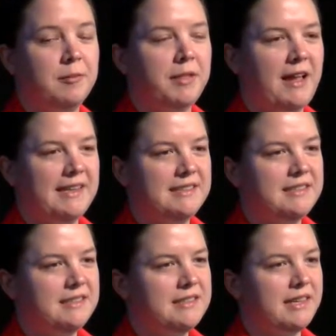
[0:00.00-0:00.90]

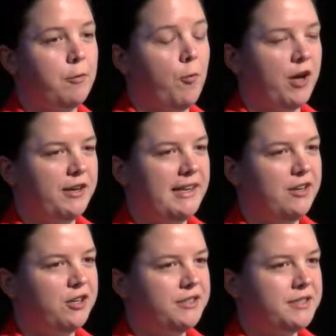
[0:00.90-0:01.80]
appliances like water
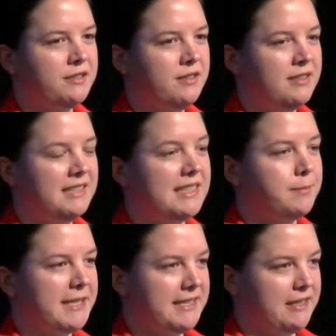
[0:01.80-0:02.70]
heaters and
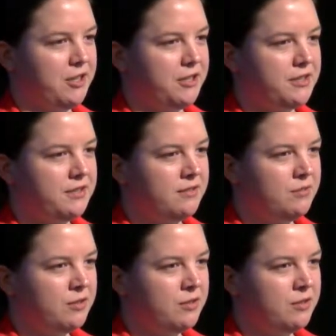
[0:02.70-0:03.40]
space heaters.